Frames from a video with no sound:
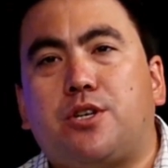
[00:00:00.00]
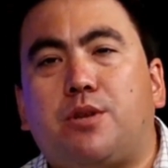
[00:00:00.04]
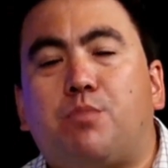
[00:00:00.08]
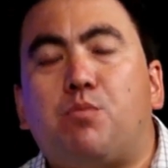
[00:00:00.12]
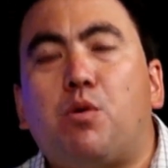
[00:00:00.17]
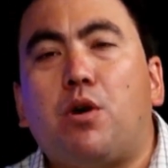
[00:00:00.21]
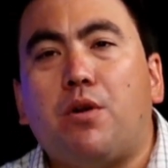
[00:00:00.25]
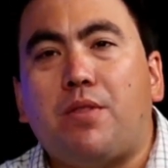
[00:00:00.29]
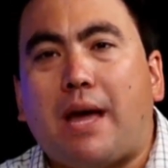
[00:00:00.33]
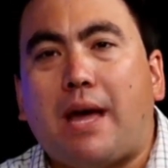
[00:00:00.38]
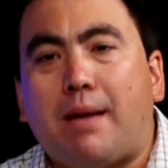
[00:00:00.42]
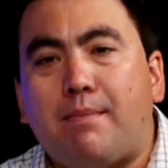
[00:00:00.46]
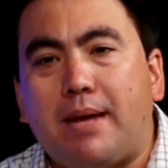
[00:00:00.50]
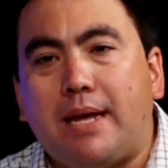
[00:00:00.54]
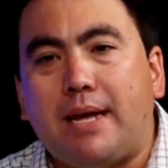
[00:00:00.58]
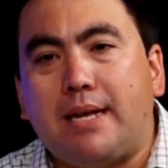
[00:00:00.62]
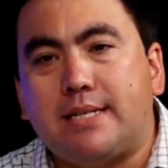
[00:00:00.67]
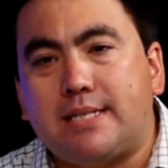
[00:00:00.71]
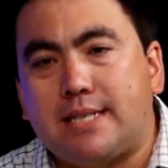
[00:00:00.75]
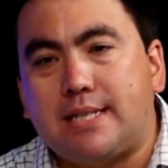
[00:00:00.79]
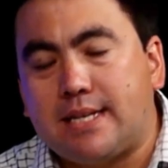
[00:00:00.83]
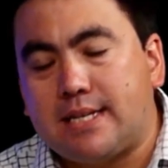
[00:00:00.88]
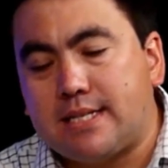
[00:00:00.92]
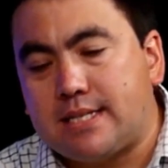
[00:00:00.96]
And what that
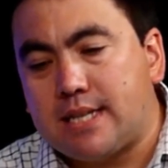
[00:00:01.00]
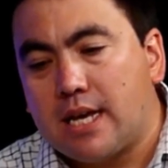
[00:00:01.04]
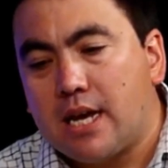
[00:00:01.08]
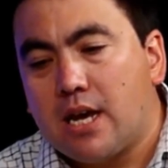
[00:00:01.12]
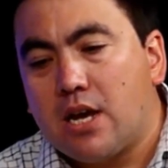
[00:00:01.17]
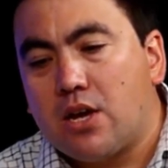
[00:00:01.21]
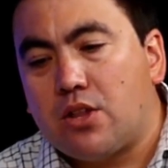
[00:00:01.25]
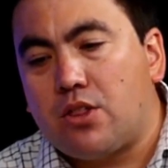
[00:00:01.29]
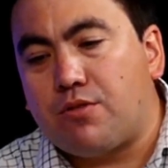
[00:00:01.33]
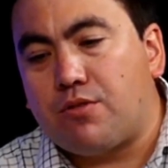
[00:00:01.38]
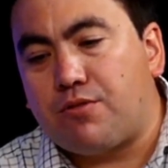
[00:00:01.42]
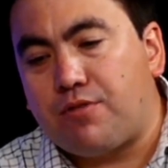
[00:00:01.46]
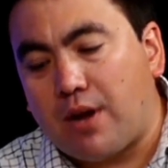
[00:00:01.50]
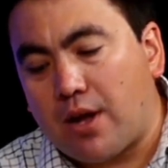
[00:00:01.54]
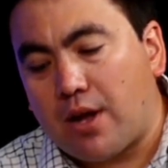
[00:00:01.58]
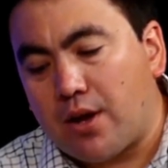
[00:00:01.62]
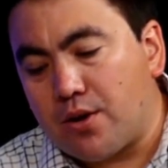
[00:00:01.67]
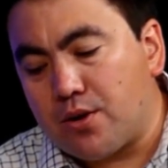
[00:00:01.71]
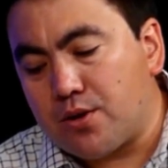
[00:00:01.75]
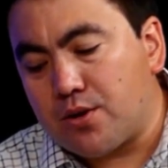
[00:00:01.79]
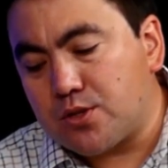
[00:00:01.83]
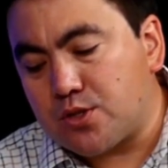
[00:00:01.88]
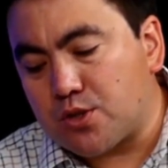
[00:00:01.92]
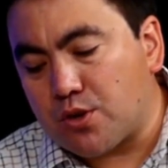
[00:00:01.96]
means is the
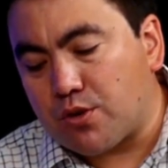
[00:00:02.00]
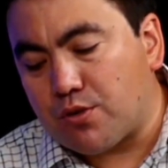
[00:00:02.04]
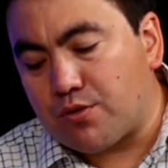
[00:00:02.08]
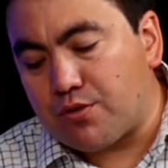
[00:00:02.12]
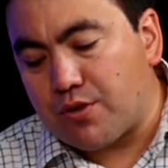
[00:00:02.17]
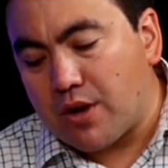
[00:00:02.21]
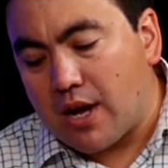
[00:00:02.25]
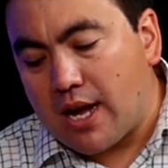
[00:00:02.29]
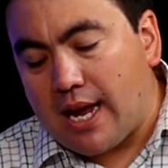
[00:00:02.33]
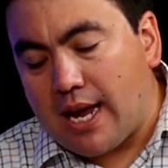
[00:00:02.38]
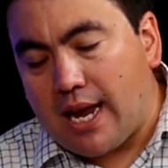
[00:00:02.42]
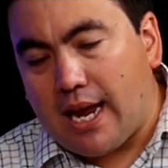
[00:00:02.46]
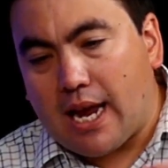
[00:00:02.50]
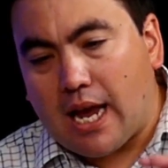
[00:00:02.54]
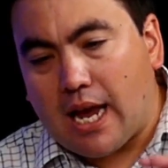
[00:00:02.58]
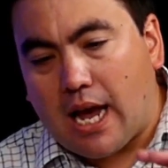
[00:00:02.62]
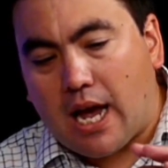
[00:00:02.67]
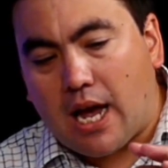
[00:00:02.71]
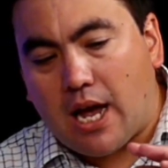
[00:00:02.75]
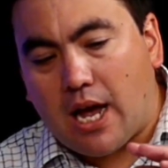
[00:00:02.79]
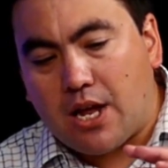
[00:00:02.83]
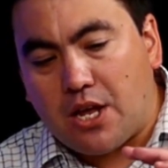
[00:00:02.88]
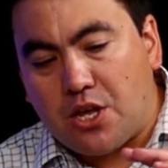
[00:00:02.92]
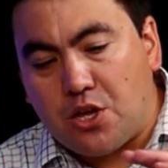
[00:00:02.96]
flows of
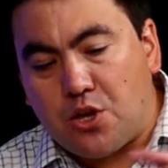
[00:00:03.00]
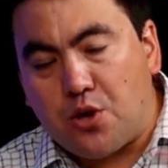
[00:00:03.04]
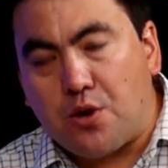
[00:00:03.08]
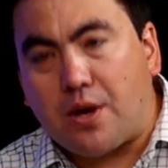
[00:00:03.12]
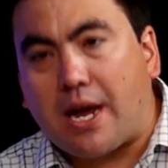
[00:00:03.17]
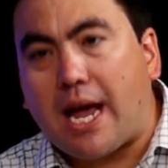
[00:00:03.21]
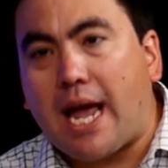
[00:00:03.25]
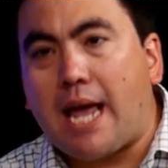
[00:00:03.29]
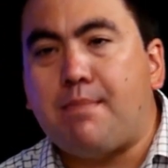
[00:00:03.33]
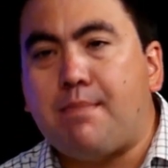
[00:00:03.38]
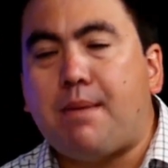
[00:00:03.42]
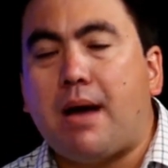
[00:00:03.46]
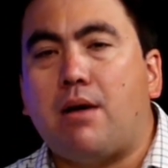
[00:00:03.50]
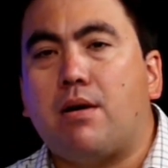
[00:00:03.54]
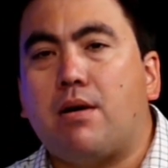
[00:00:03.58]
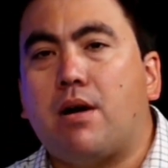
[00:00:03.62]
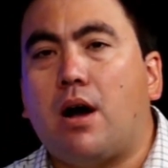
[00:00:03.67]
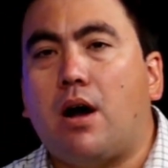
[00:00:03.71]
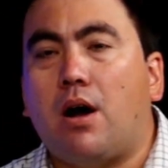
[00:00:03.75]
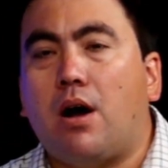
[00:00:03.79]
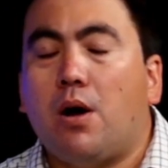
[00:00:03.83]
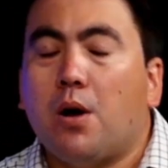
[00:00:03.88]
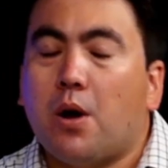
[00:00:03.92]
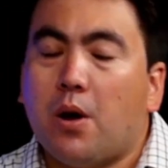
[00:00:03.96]
UK-bound
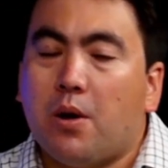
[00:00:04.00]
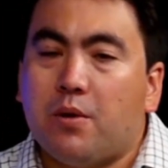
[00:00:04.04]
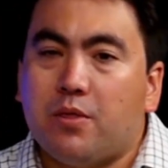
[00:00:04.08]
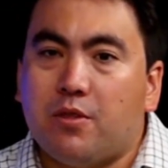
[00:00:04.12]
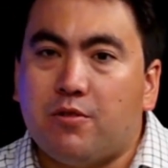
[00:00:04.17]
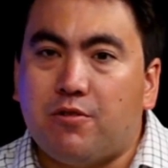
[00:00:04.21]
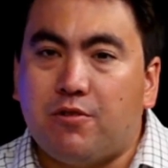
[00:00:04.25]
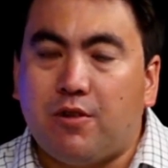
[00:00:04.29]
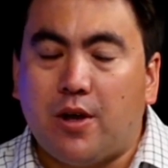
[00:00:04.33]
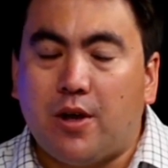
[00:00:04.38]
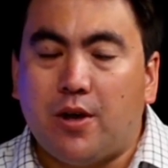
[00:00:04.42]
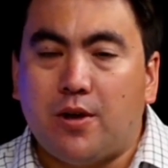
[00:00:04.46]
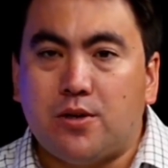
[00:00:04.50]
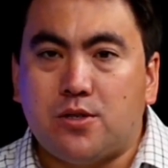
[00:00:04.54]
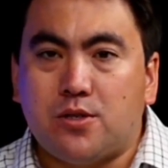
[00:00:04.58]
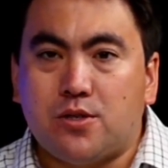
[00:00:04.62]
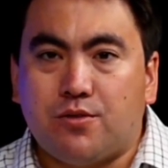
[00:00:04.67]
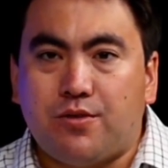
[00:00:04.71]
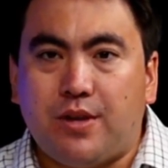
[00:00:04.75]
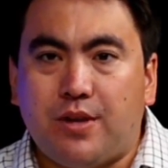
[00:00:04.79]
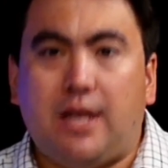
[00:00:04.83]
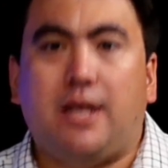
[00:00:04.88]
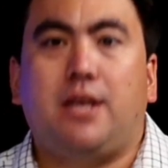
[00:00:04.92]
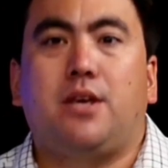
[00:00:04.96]
cargo and the flows
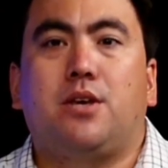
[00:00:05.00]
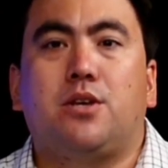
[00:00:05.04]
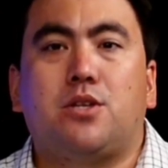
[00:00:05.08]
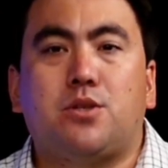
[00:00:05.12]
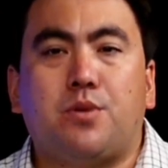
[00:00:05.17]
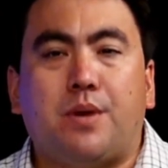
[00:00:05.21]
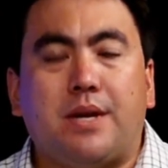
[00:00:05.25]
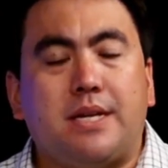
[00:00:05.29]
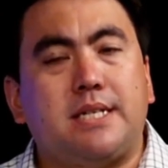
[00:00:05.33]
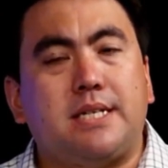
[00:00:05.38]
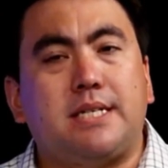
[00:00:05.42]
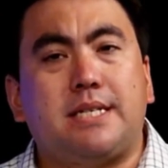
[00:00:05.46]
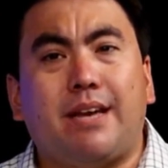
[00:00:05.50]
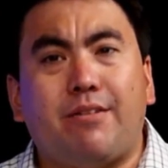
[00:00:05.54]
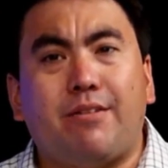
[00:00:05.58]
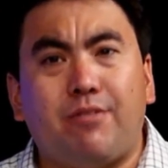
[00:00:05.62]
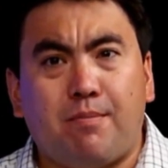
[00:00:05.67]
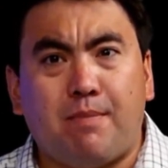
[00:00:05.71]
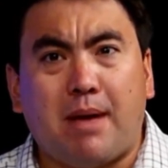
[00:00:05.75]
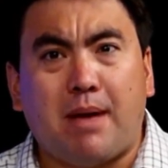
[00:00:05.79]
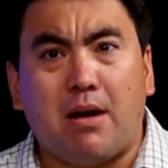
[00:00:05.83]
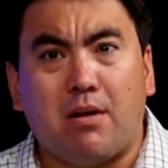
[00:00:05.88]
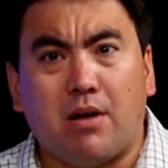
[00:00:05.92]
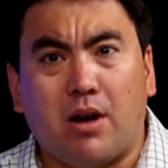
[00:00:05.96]
of
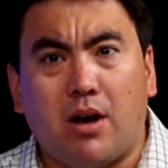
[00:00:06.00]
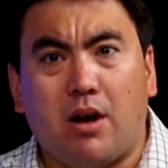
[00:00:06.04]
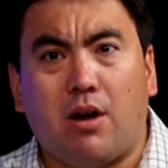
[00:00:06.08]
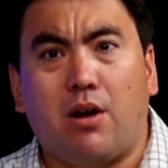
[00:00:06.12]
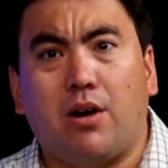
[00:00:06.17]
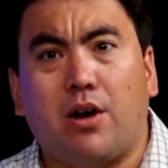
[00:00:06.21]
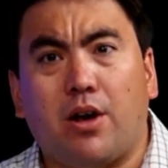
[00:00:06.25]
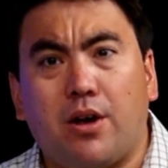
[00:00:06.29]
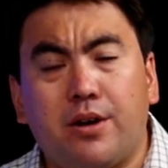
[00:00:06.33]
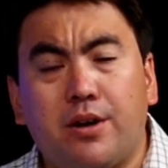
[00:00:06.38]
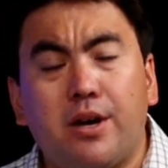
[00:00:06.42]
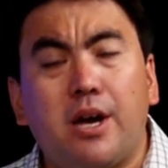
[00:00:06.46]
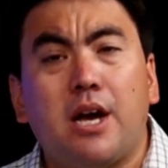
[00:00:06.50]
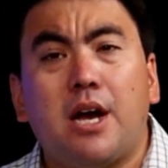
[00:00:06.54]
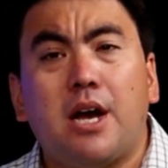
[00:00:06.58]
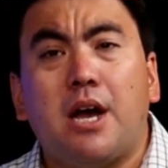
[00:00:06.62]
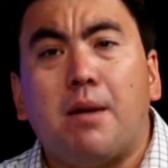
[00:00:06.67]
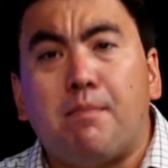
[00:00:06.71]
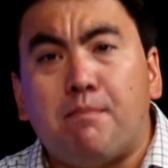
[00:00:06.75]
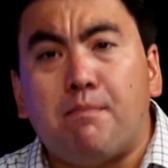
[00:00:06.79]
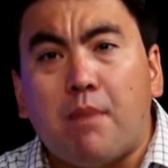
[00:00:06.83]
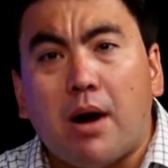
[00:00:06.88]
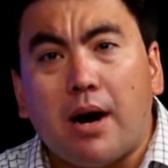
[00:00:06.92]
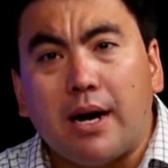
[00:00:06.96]
EU27-bound cargo
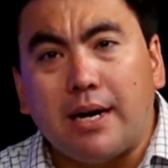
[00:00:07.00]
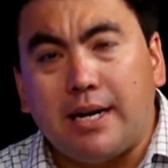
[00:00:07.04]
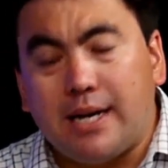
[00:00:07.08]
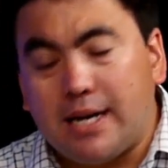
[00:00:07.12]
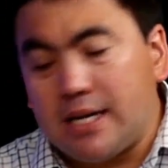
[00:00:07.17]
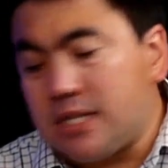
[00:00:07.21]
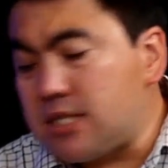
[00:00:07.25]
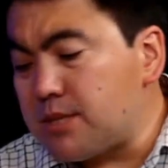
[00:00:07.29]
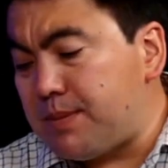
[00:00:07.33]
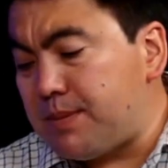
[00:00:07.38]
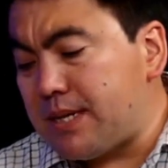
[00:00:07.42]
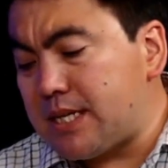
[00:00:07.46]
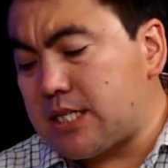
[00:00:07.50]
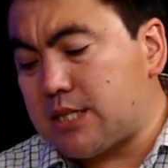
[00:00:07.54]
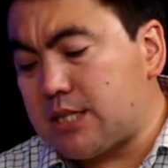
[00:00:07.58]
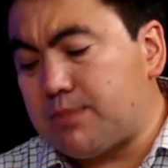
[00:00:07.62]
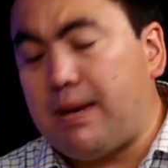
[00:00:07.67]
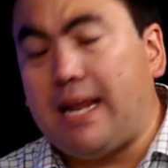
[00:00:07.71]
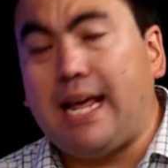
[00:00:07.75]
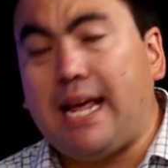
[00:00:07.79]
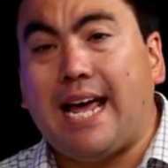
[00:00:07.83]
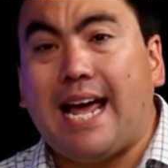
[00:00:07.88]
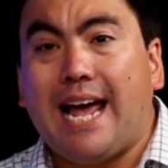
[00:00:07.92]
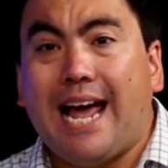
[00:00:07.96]
might need to be
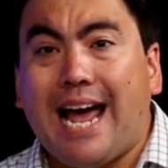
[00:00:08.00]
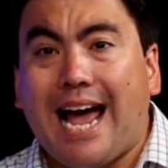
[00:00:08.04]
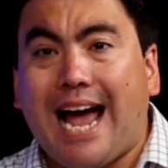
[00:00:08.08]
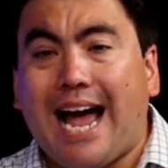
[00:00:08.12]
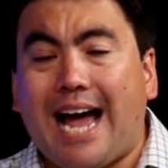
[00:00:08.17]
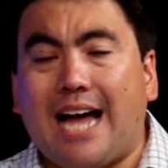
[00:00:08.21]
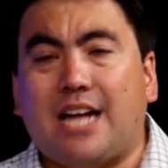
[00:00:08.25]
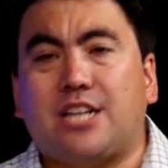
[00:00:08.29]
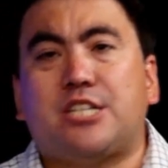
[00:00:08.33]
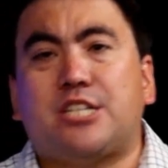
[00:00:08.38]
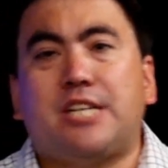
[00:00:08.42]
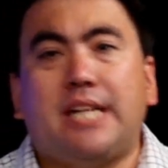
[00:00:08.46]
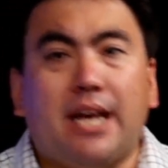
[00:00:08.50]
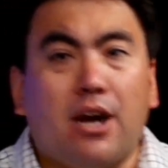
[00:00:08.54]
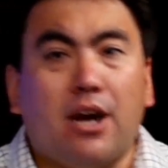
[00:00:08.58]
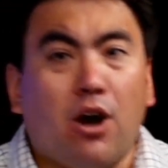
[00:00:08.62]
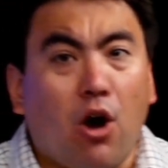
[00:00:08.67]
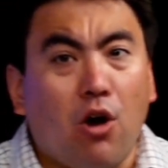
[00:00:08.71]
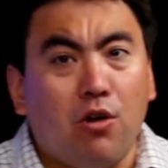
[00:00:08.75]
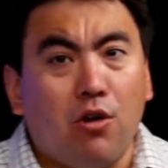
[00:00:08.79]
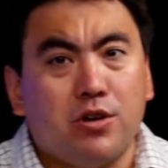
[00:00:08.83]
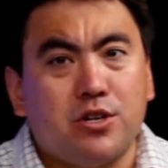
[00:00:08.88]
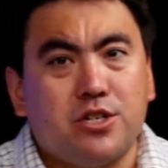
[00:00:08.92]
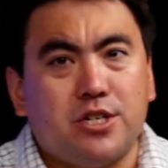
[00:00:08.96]
split actually at
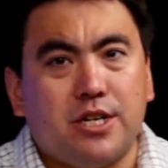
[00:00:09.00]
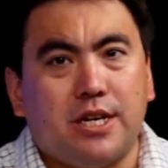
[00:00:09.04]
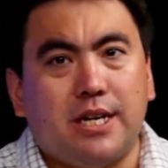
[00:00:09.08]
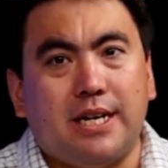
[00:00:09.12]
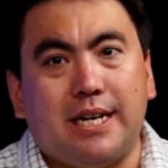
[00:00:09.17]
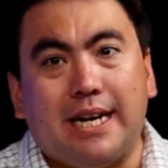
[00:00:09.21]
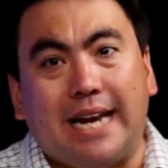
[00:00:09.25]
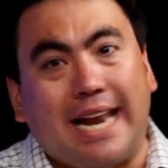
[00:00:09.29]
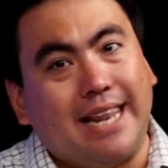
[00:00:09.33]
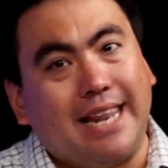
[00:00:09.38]
origin